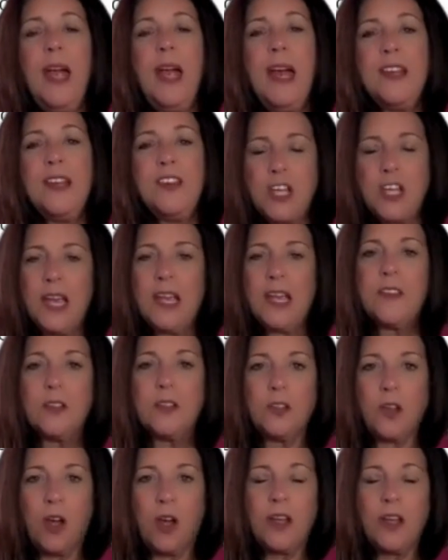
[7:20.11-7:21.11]
And check
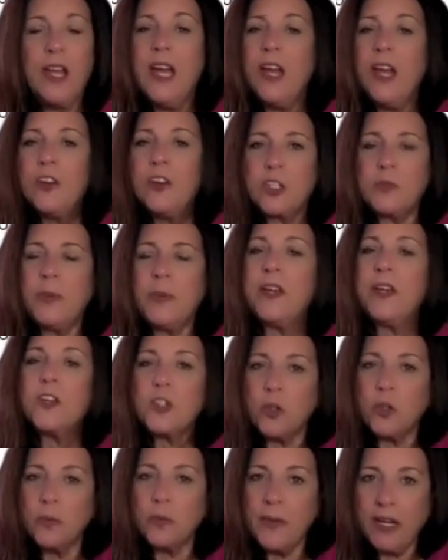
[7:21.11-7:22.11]
the law. Just
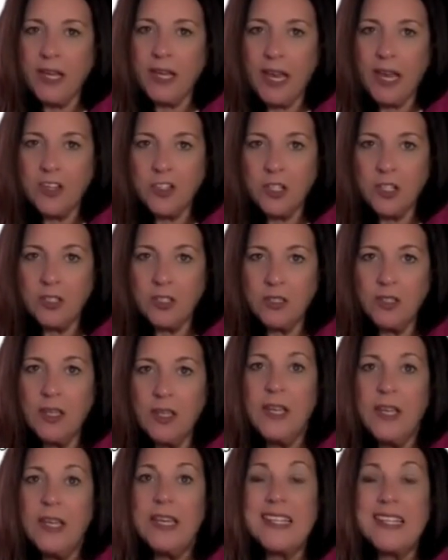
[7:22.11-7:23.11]
because your medication
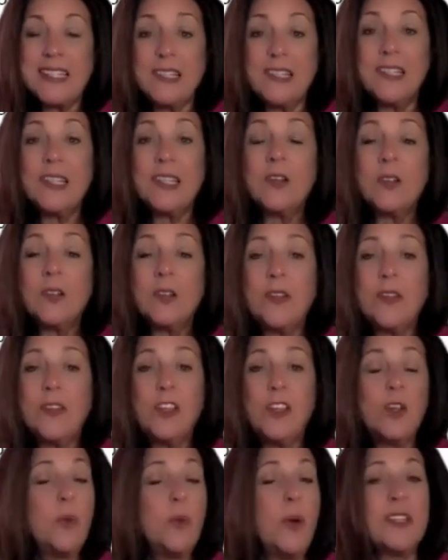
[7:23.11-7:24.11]
is legal in
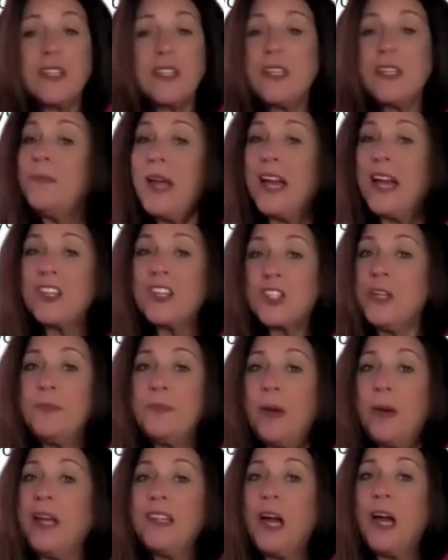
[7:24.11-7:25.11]
the US, it
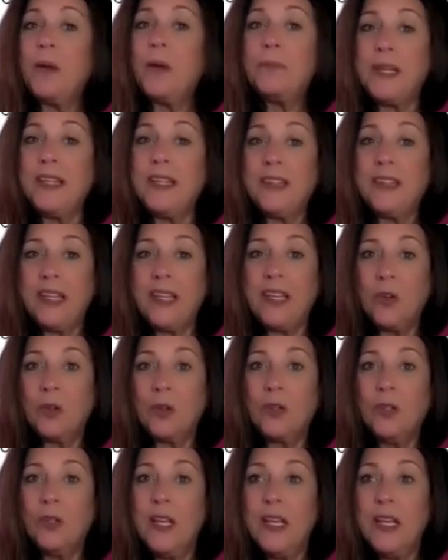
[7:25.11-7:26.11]
actually might not be
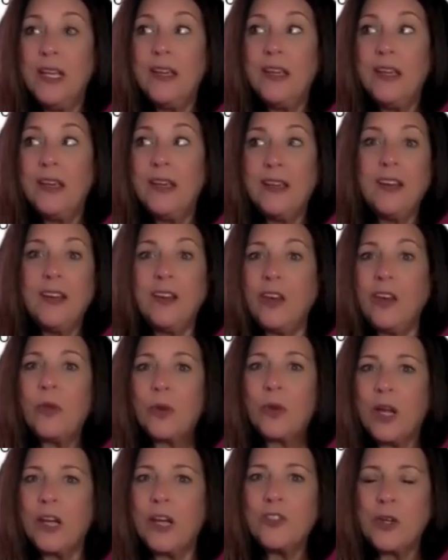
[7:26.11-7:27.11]
legal in
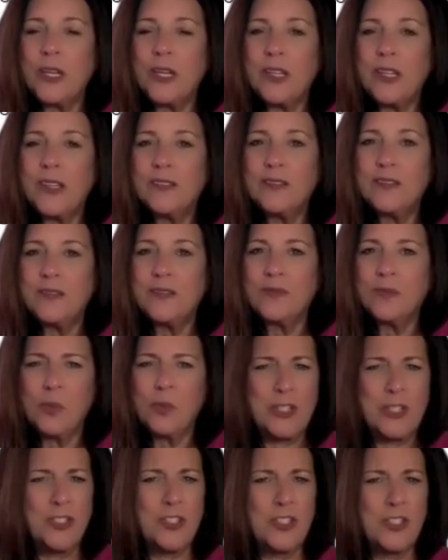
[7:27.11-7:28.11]
another country,
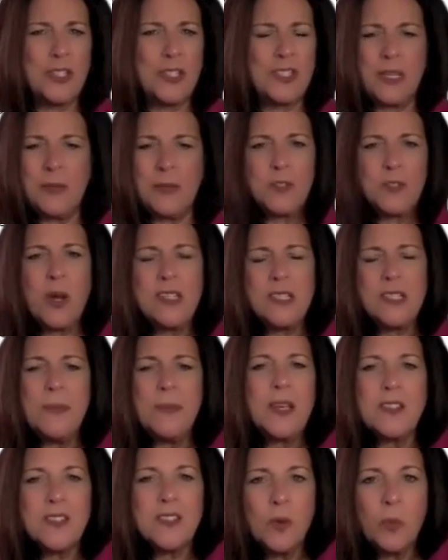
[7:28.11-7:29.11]
which seems crazy
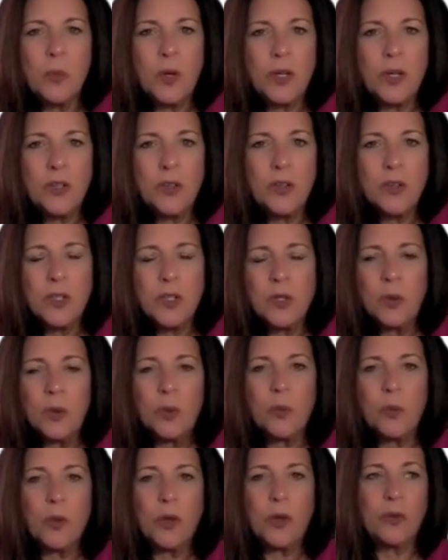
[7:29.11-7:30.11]
because then what do you do?
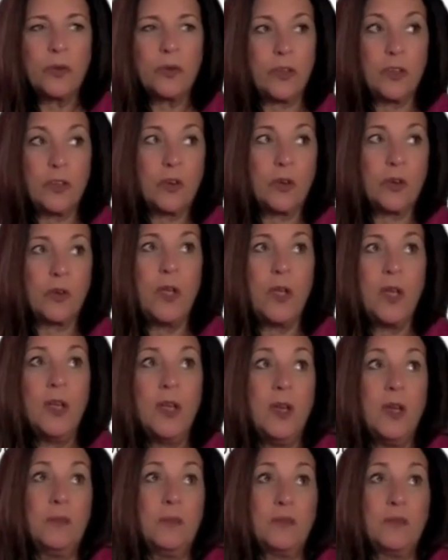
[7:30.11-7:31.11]
Well, then you're
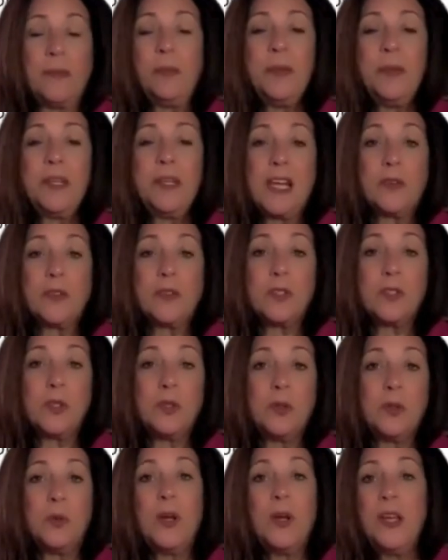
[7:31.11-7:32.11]
probably down
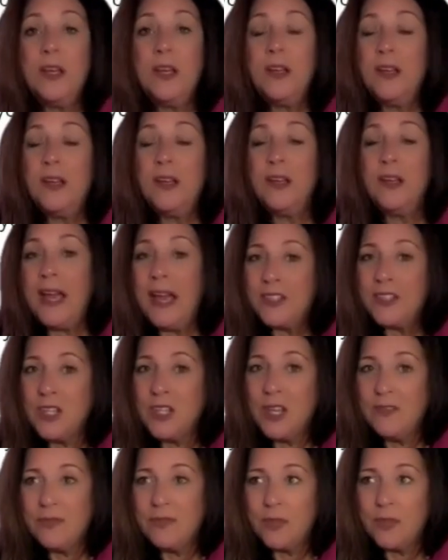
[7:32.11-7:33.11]
to
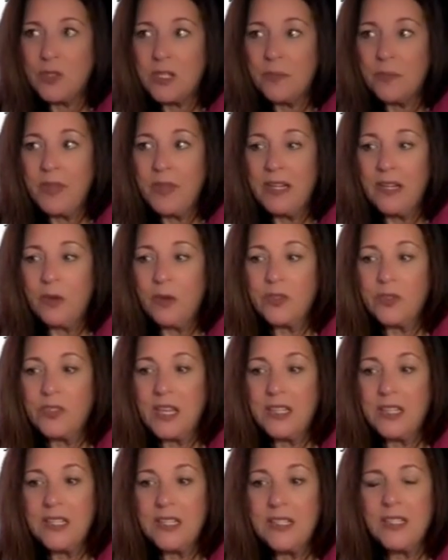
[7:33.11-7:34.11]
asking for something else
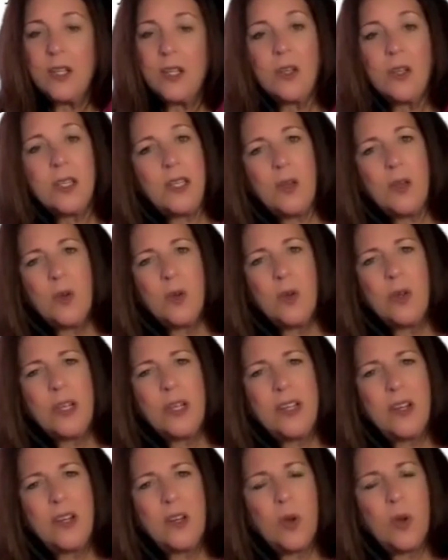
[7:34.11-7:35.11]
that is legal
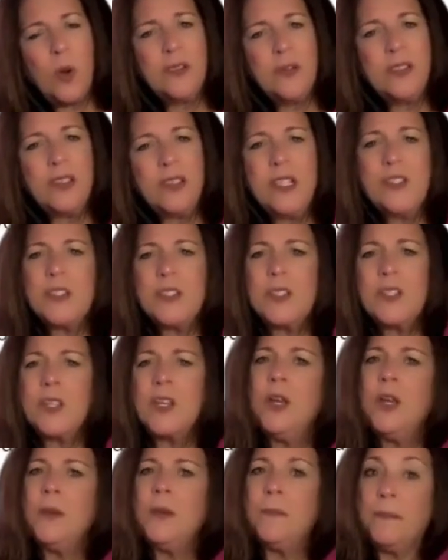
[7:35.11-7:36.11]
and an equivalent.
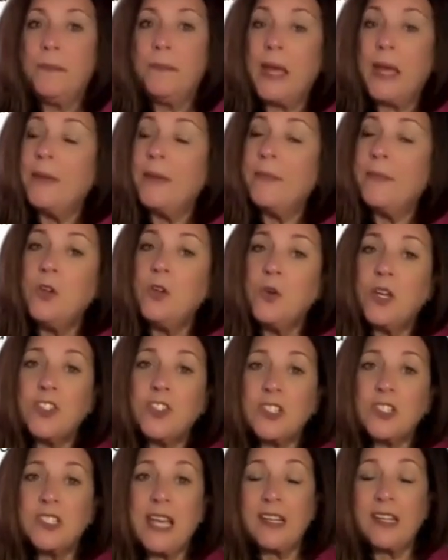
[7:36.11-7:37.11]
Maybe you can
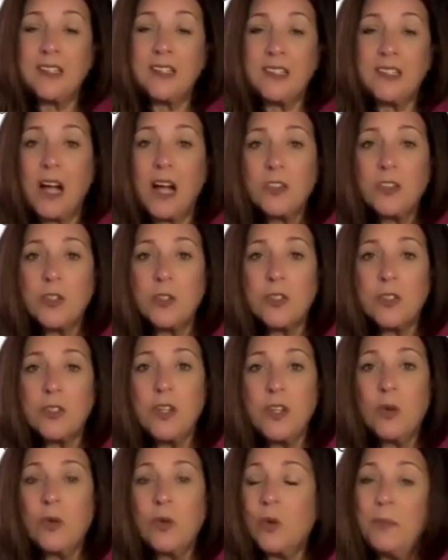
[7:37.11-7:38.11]
just get a doctor's
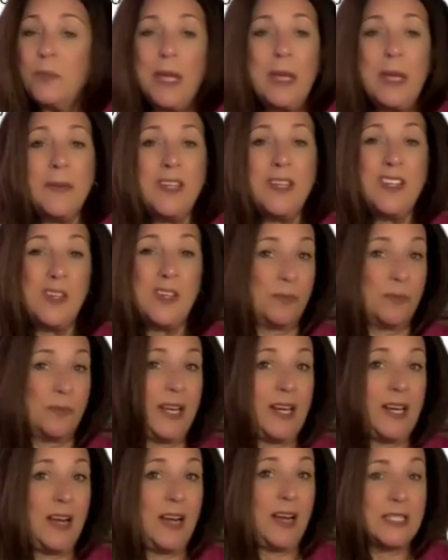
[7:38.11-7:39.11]
note, or maybe you
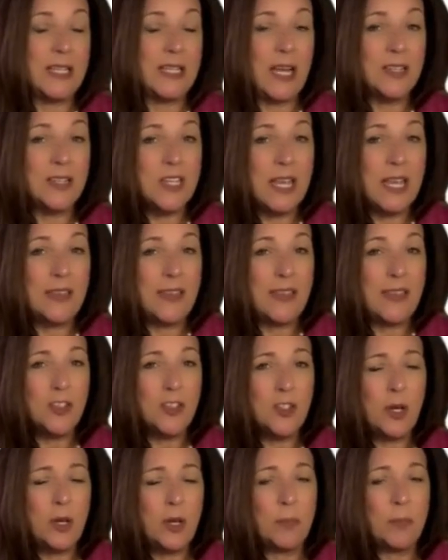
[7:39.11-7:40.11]
might have to not take that
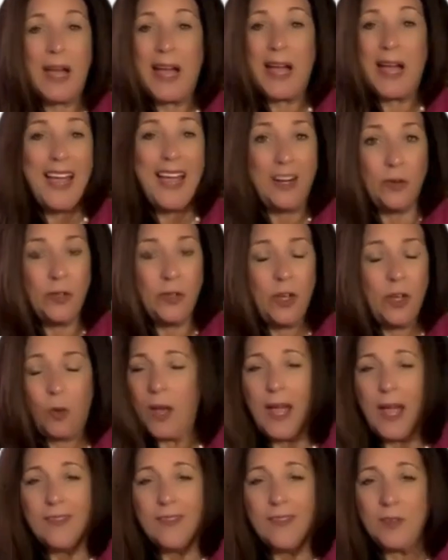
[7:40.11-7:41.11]
trip. I don't know.
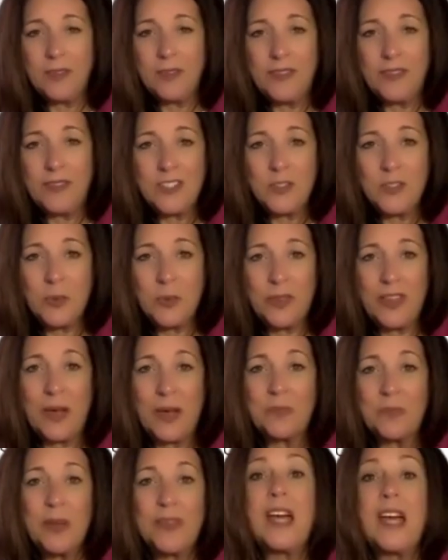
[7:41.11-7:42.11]
I haven't been faced with
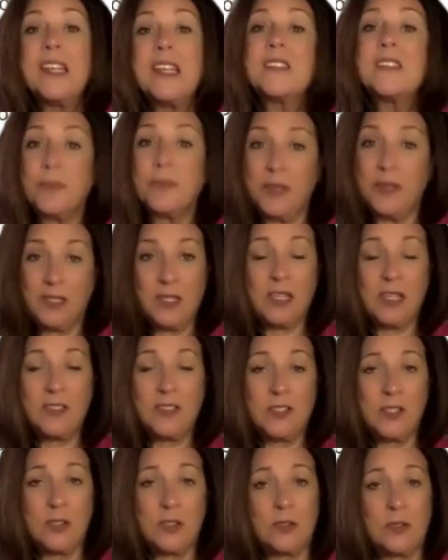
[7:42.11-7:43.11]
that, but that is something to
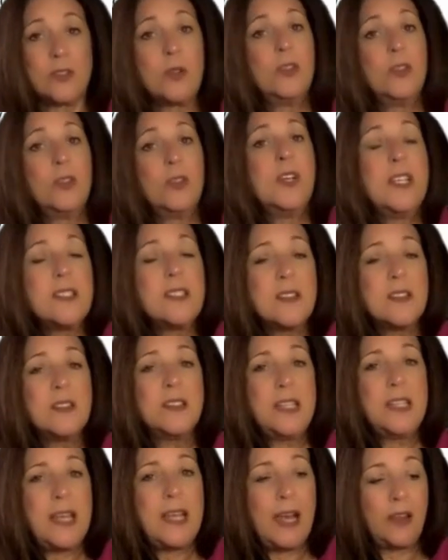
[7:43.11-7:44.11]
consider. So look into the
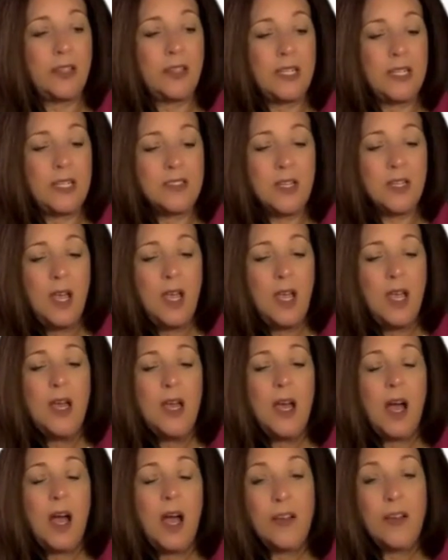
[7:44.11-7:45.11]
legalities
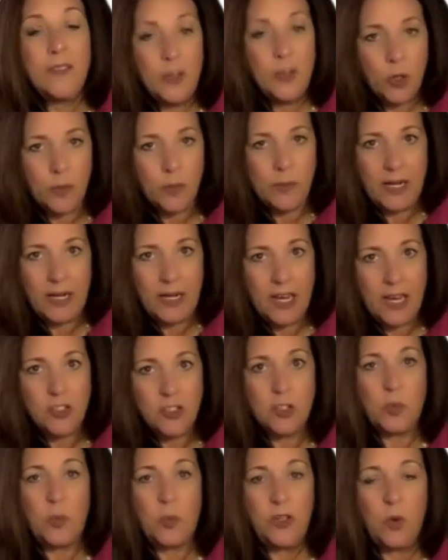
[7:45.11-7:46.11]
of your
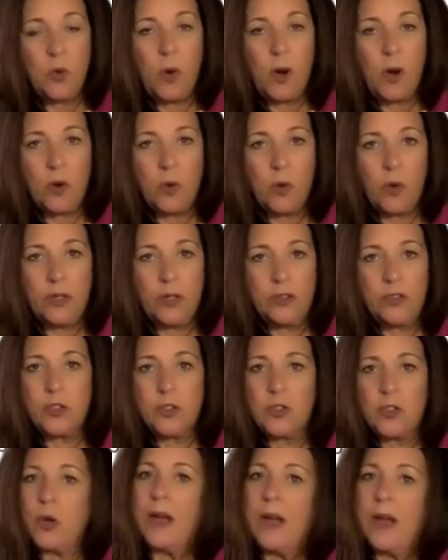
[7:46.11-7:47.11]
medications when you are going to
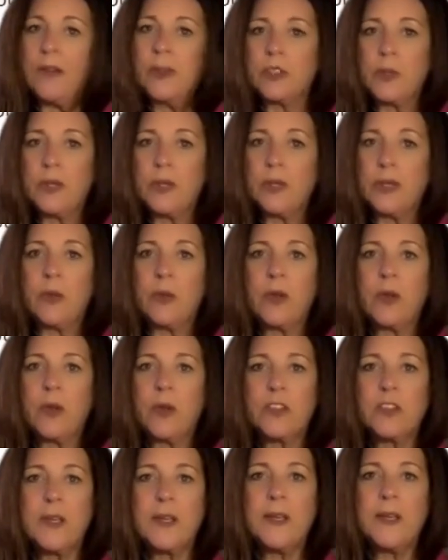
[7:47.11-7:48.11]
travel to another
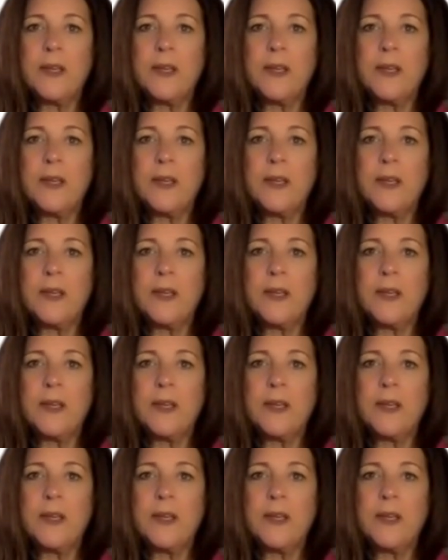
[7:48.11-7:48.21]
country.